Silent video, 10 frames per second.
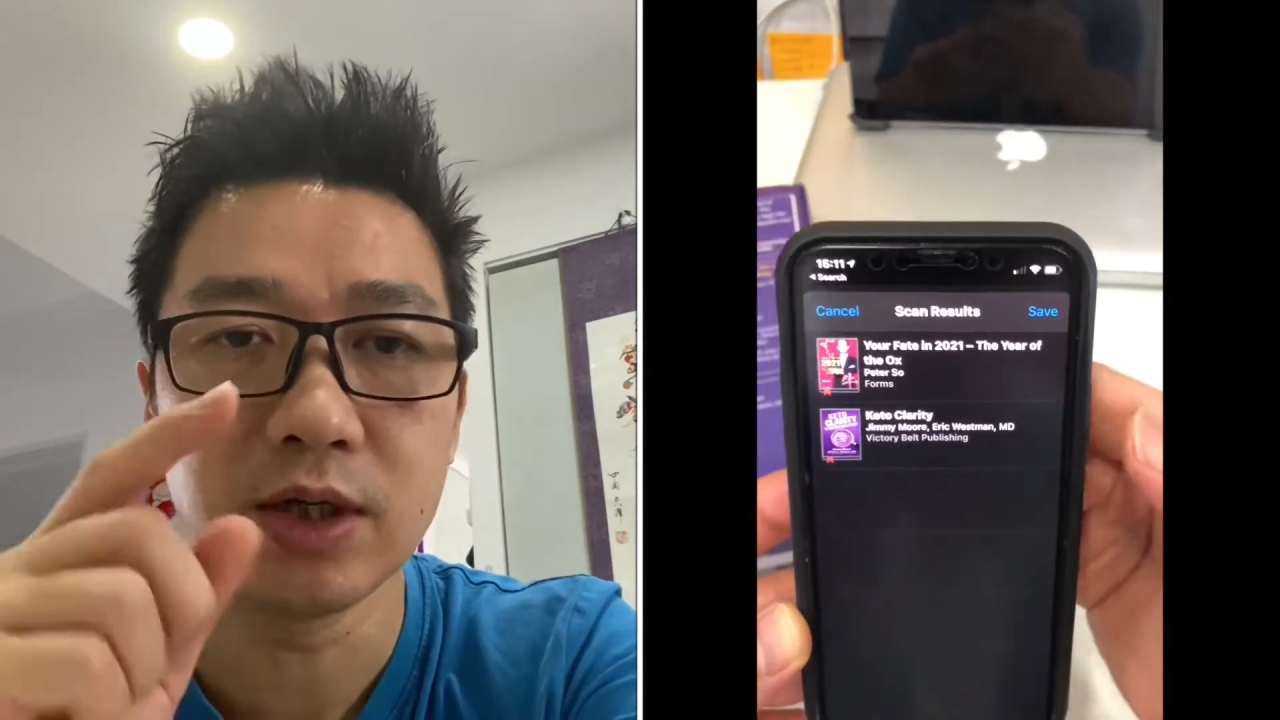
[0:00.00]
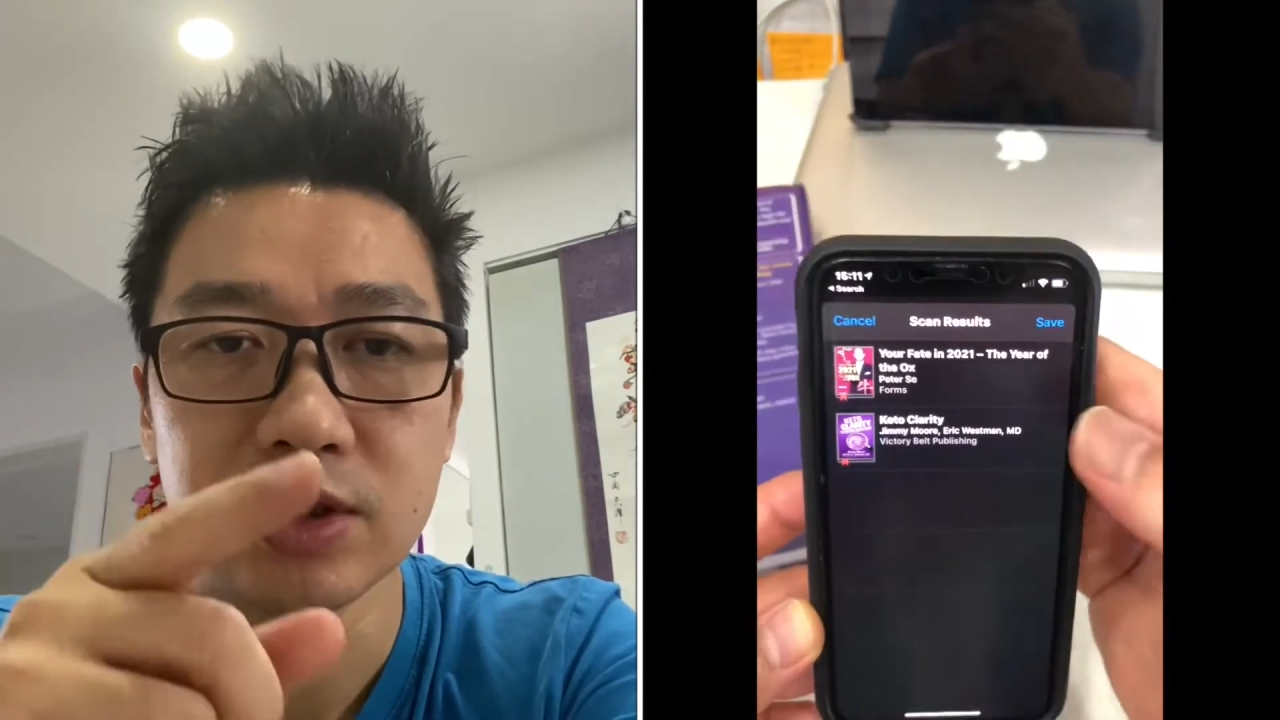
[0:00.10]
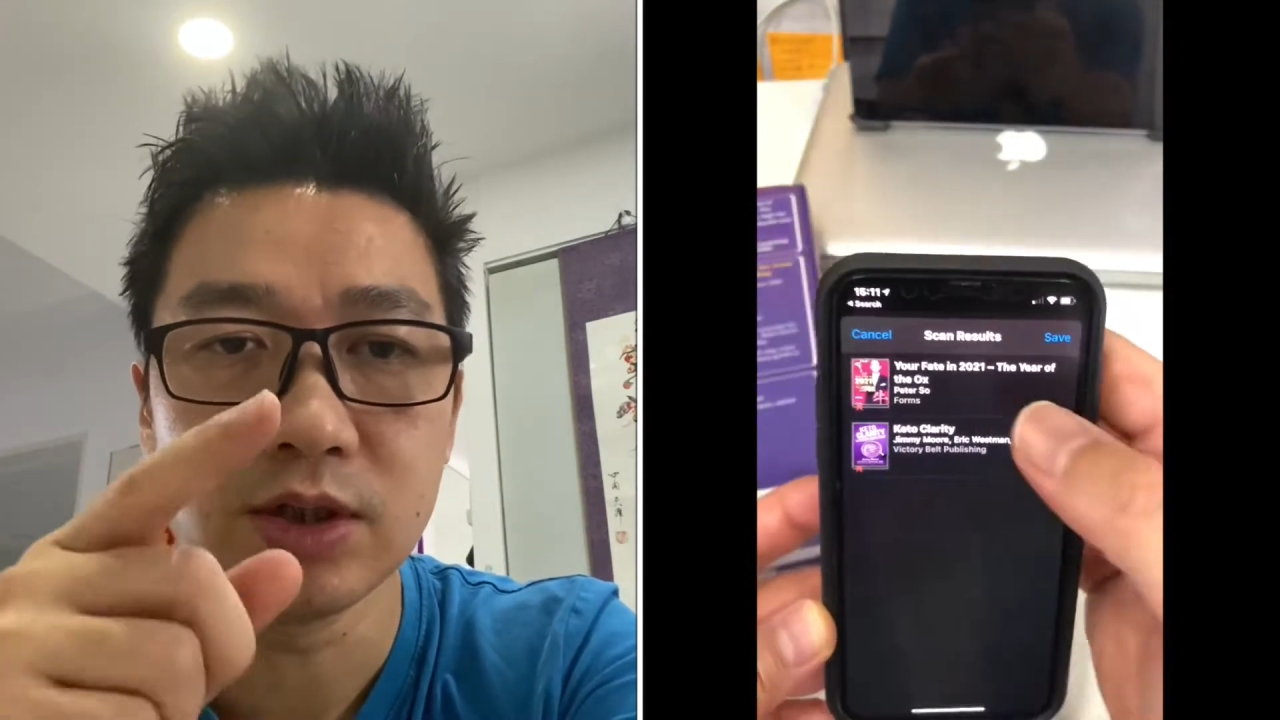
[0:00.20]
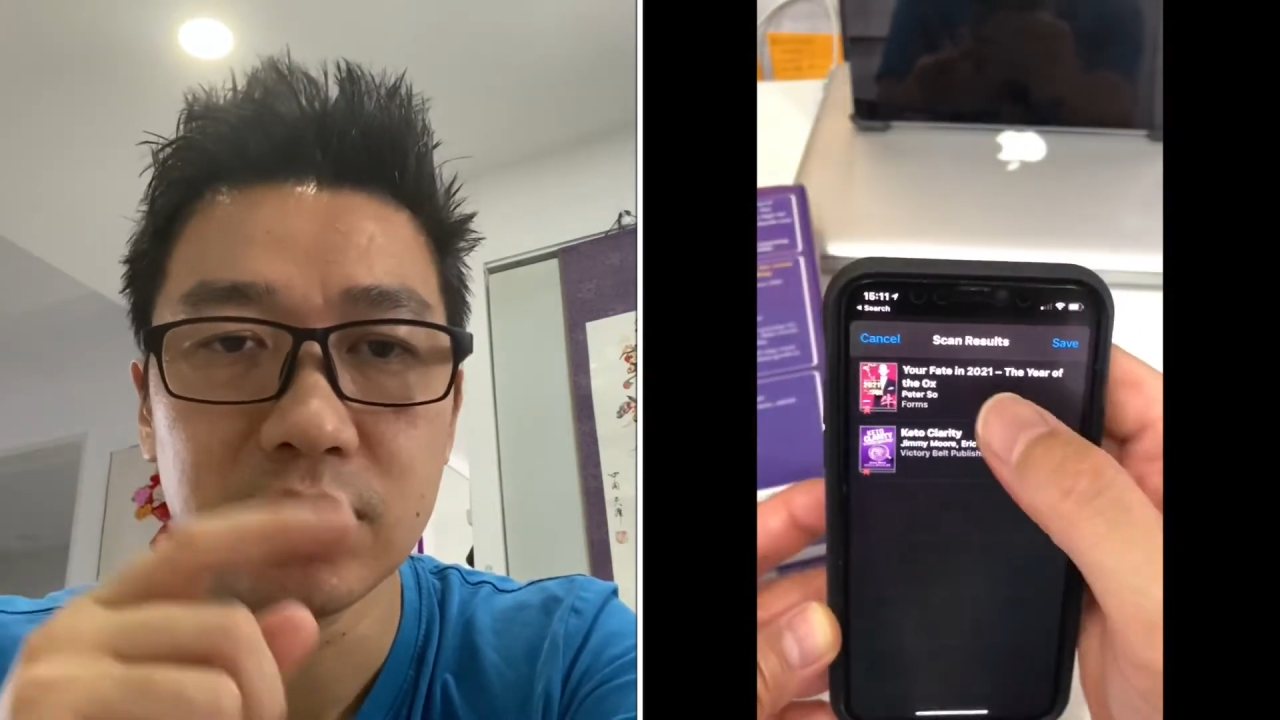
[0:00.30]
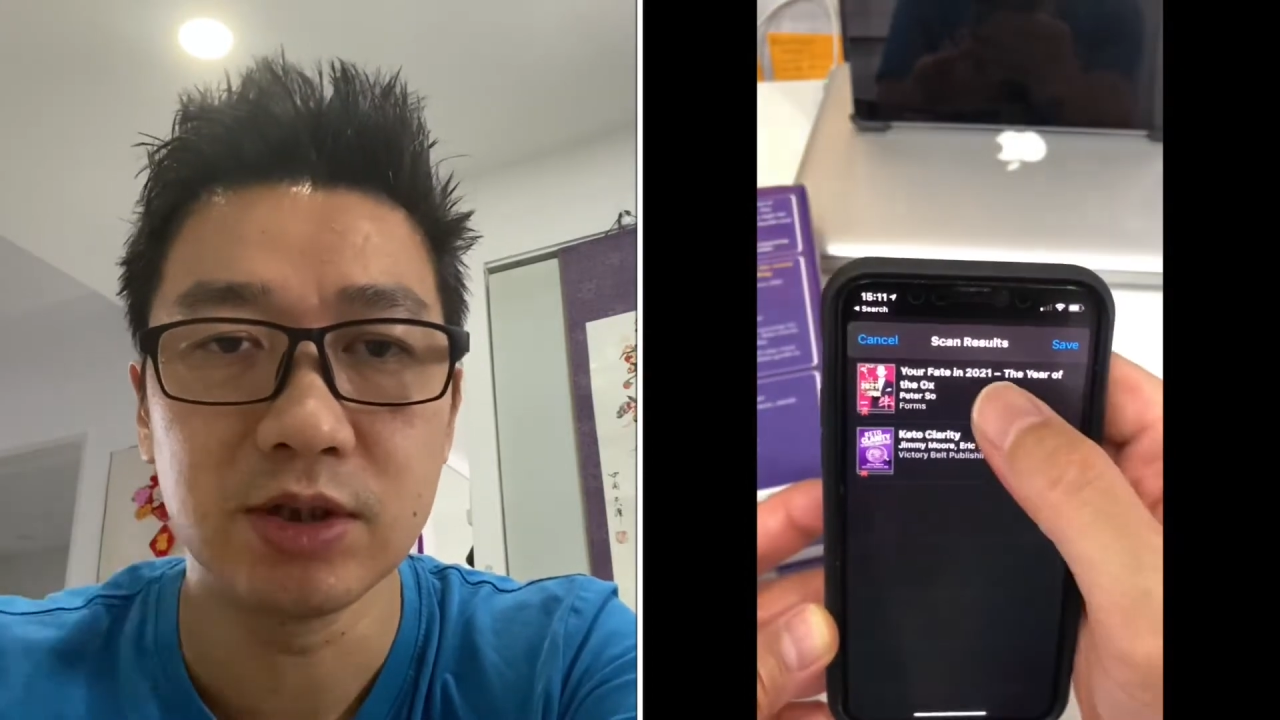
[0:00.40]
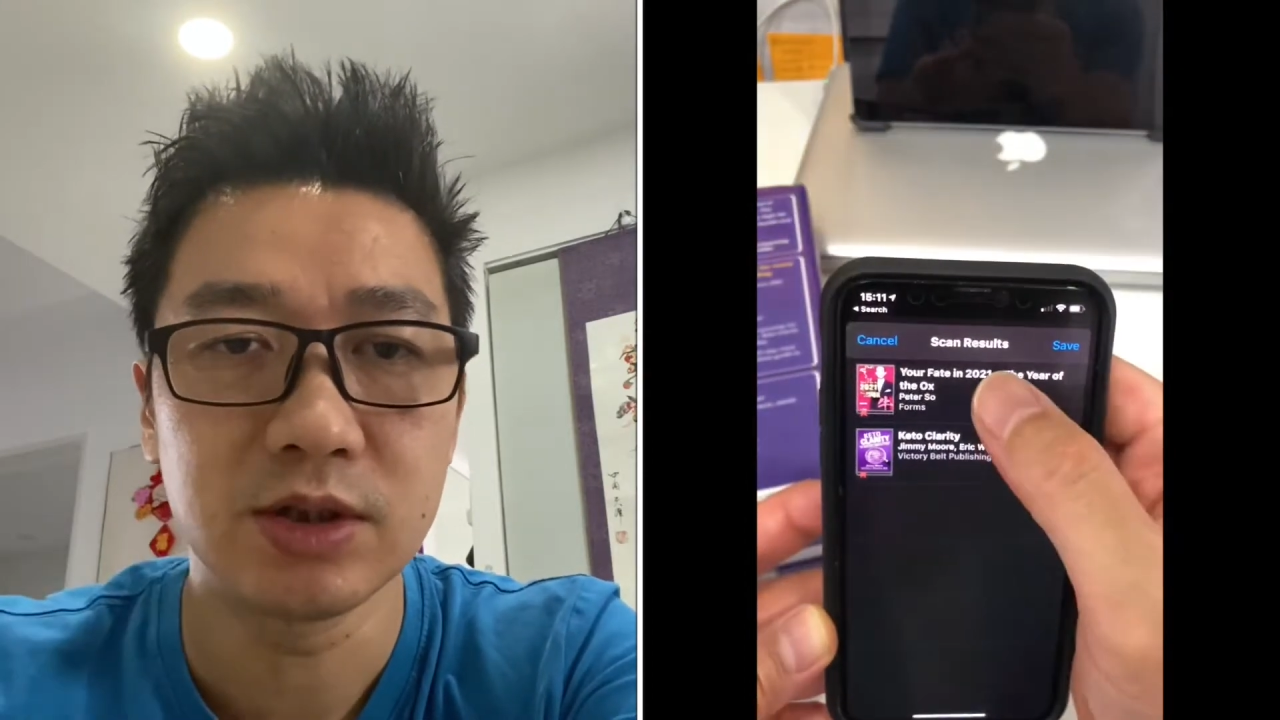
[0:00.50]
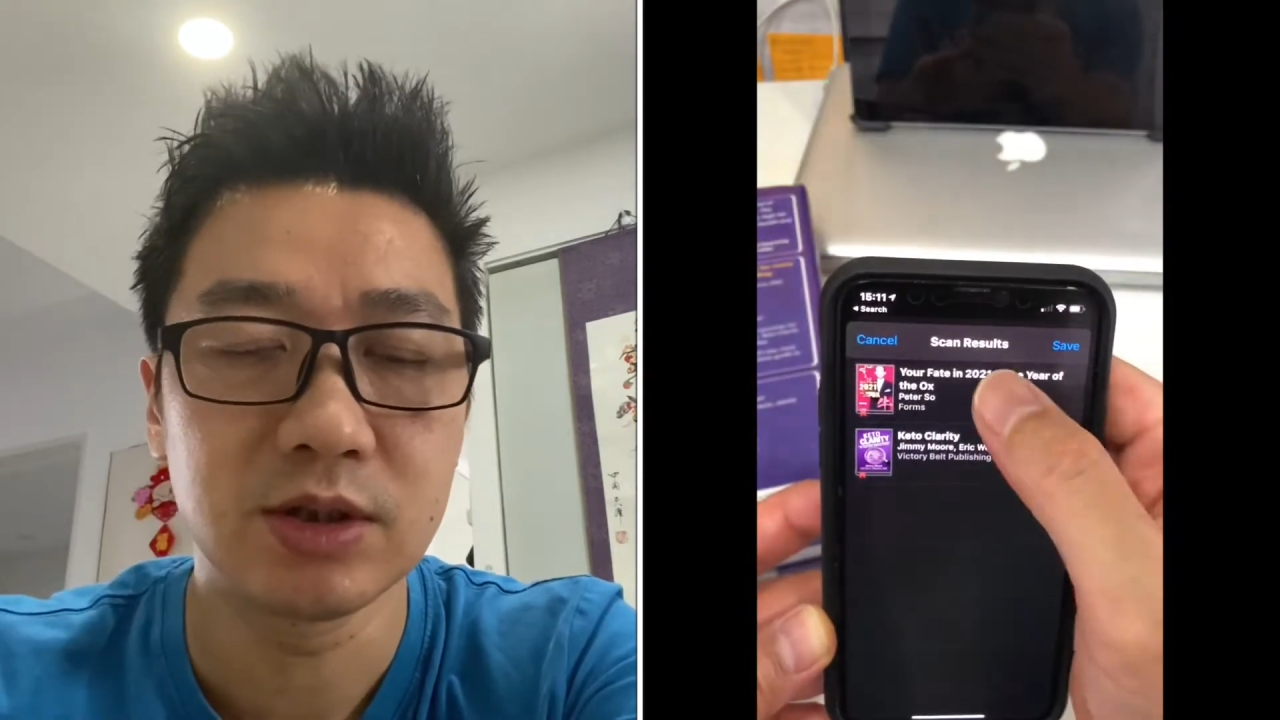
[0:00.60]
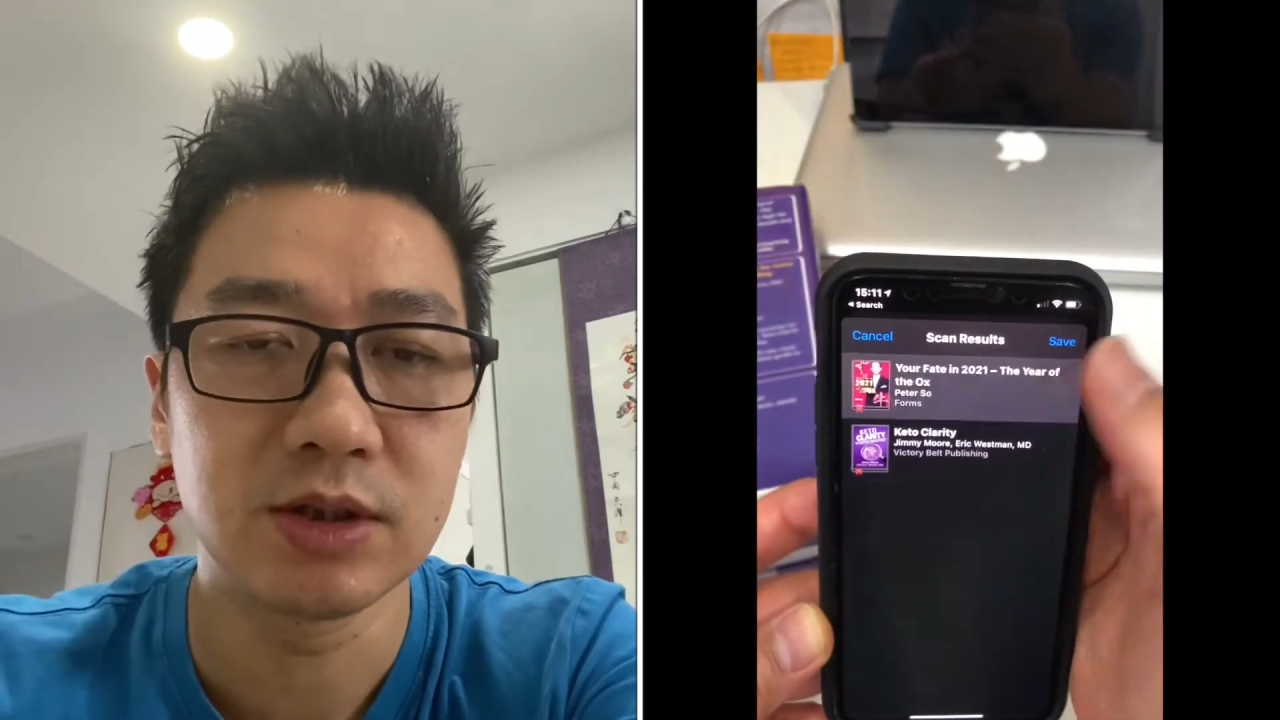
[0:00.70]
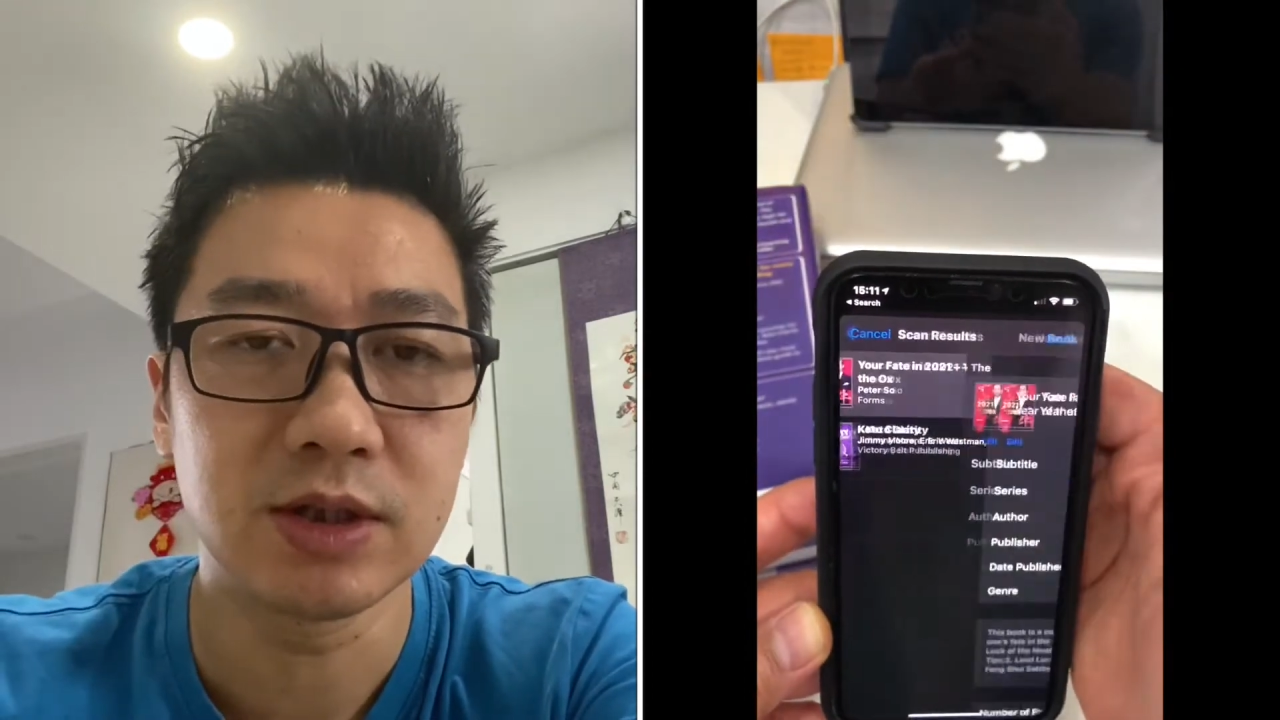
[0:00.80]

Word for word: actually just